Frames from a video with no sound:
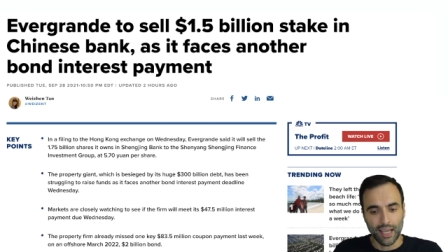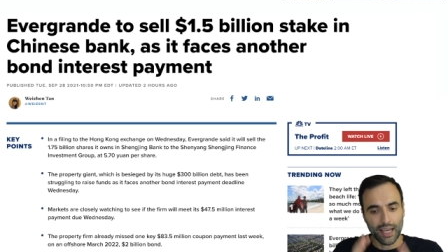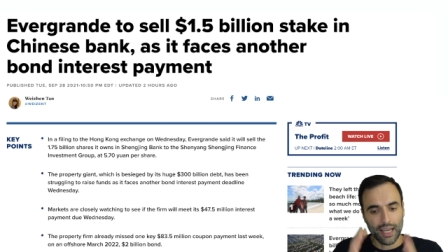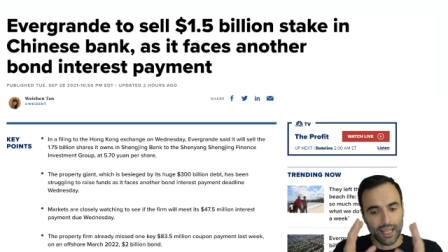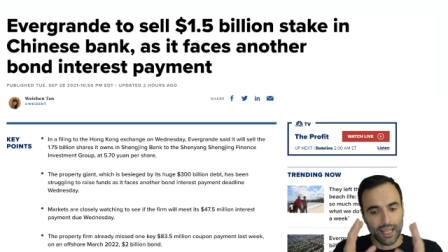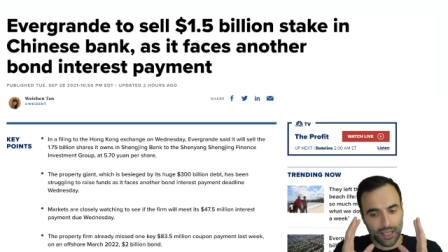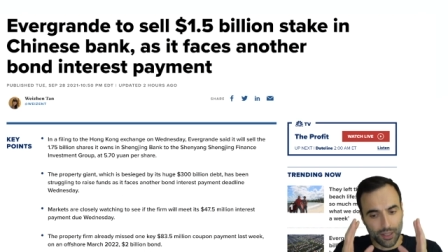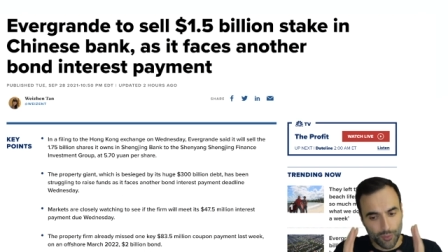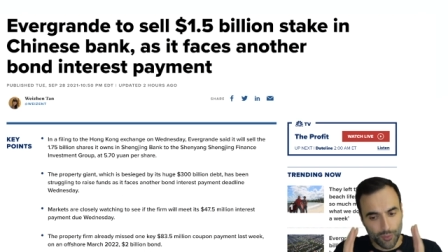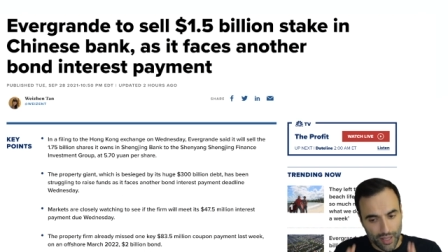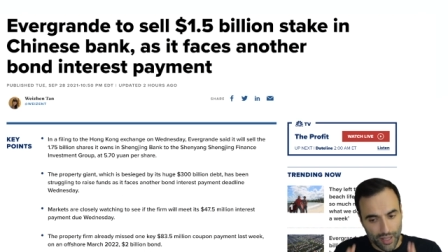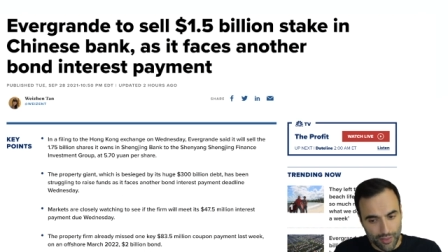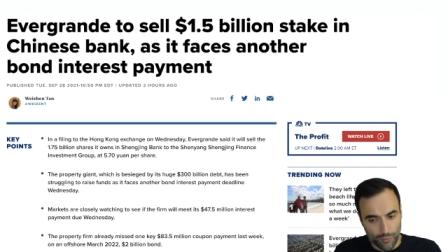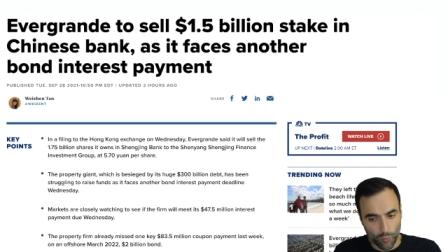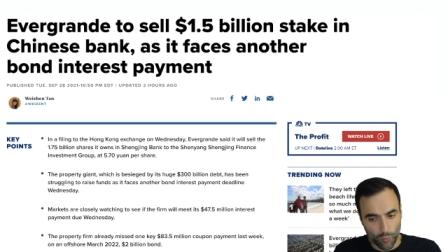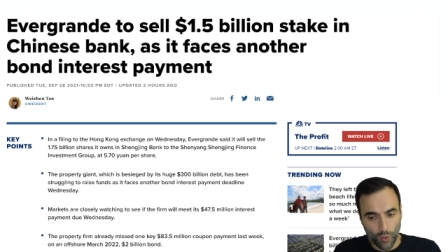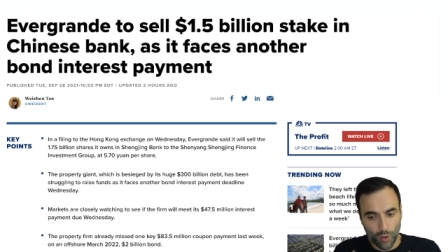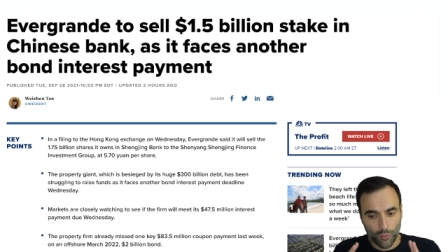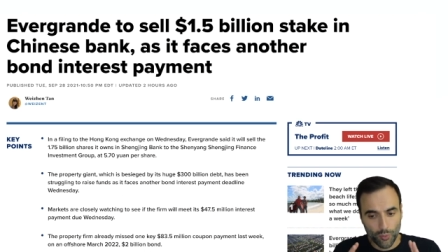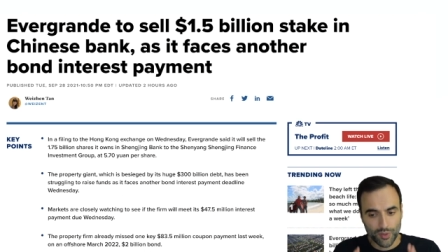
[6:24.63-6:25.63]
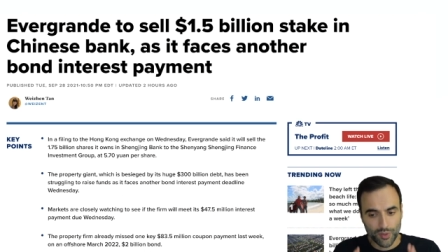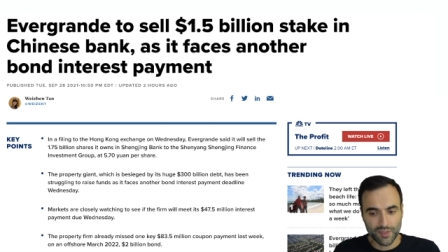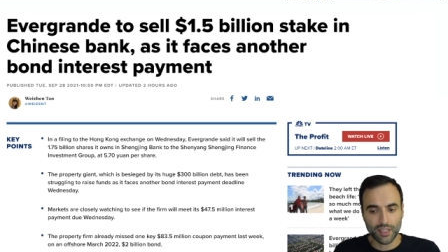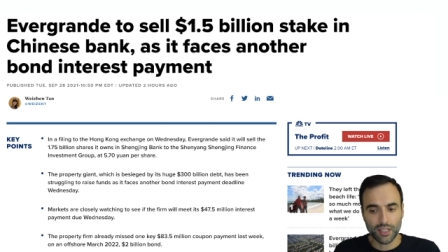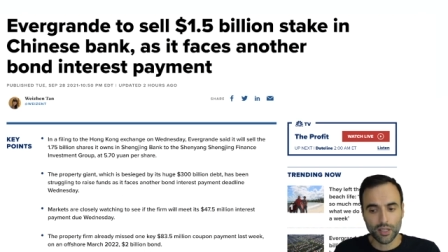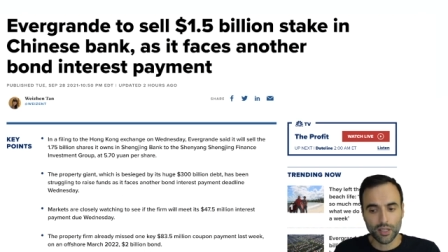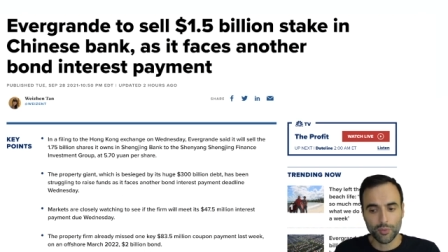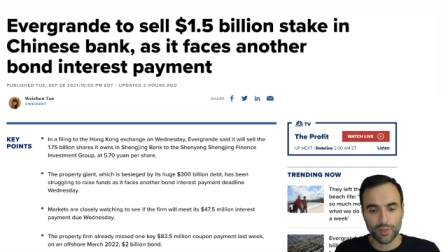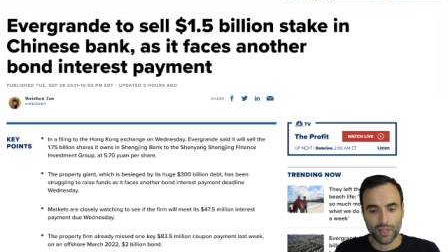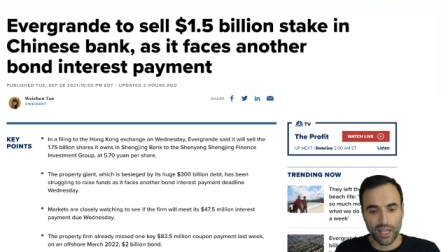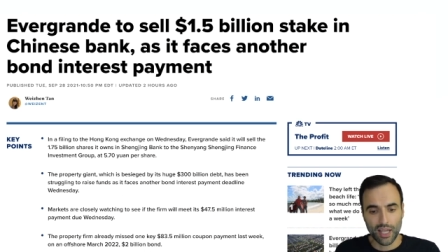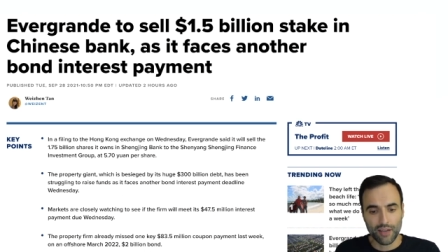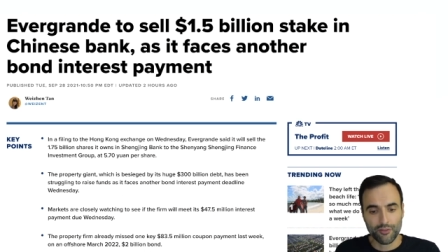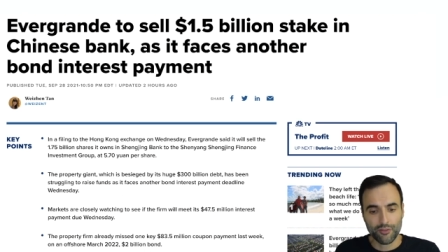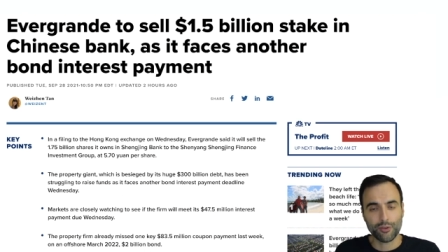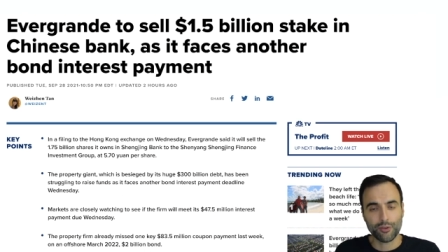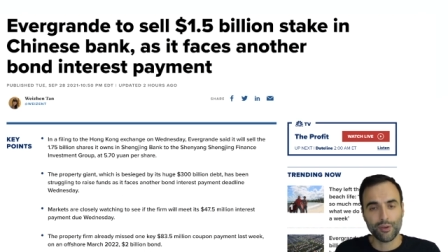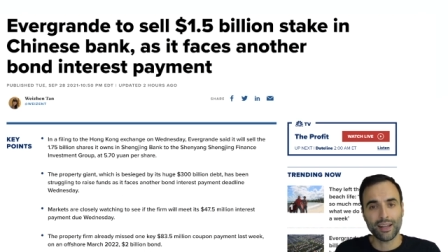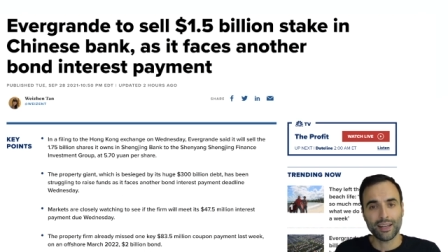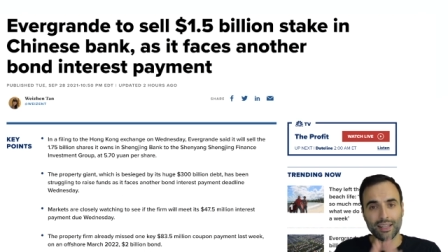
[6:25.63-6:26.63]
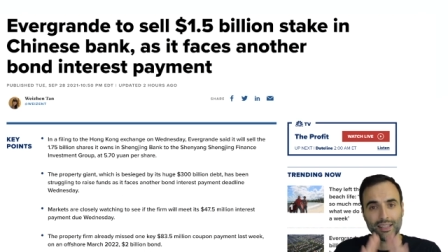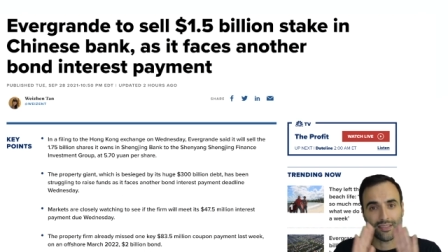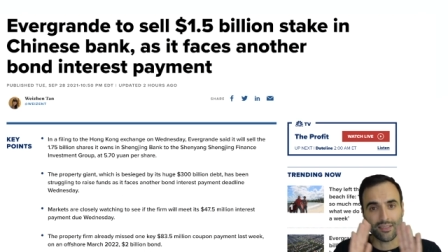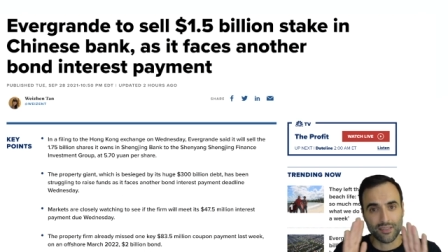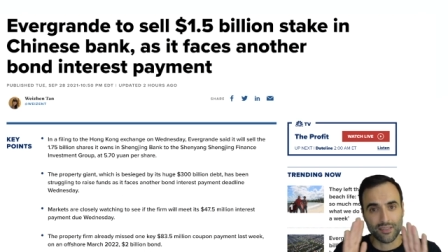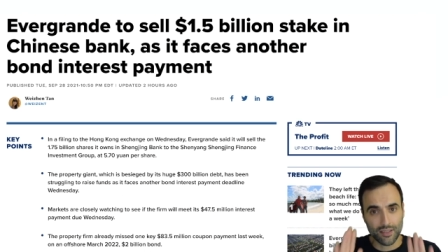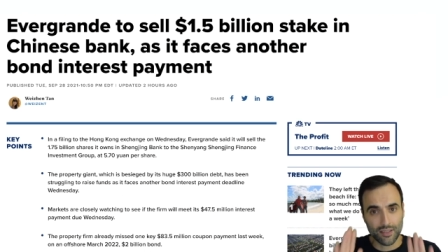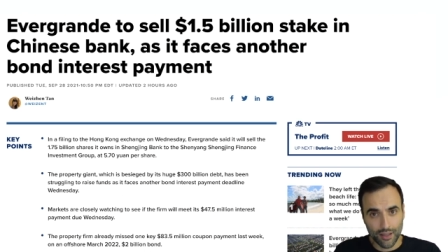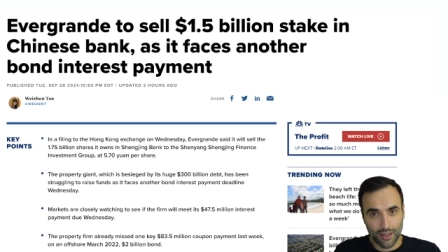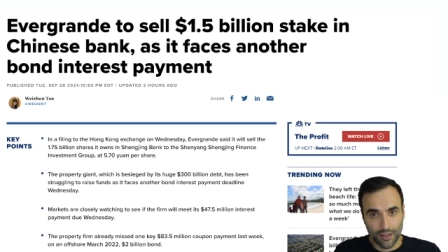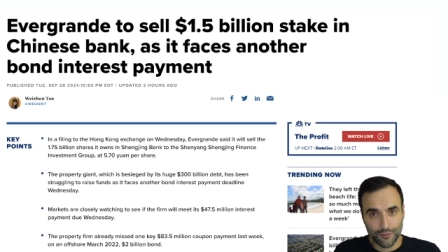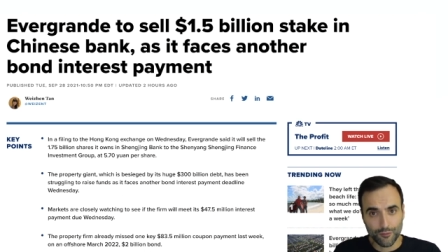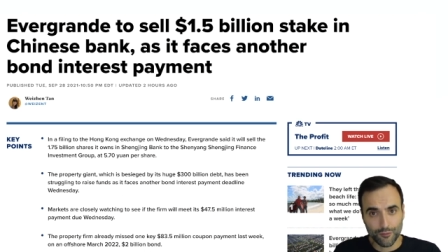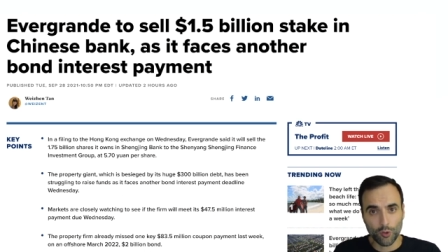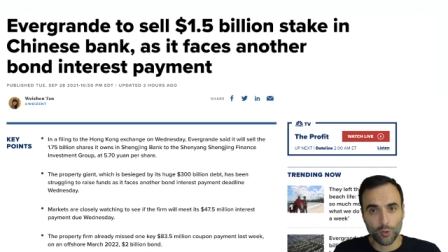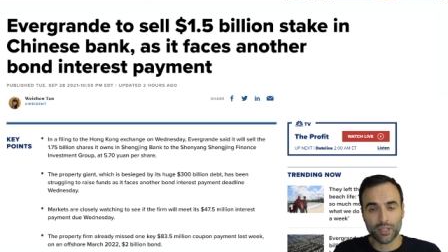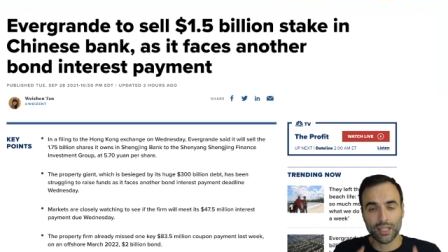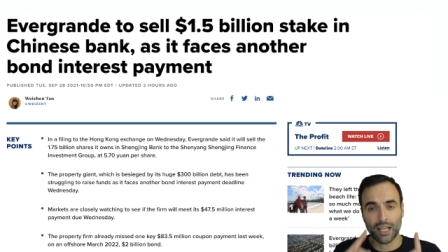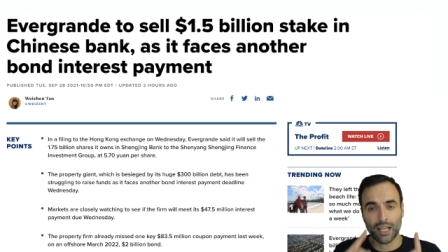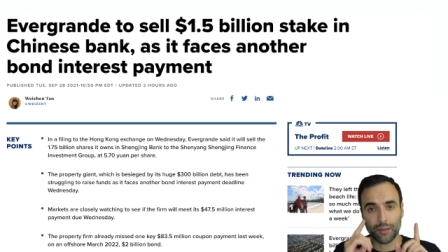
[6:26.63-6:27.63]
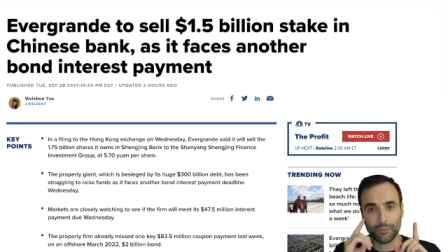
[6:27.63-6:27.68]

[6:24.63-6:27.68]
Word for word: And anyway, what we're seeing here with Evergrande is still unfolding.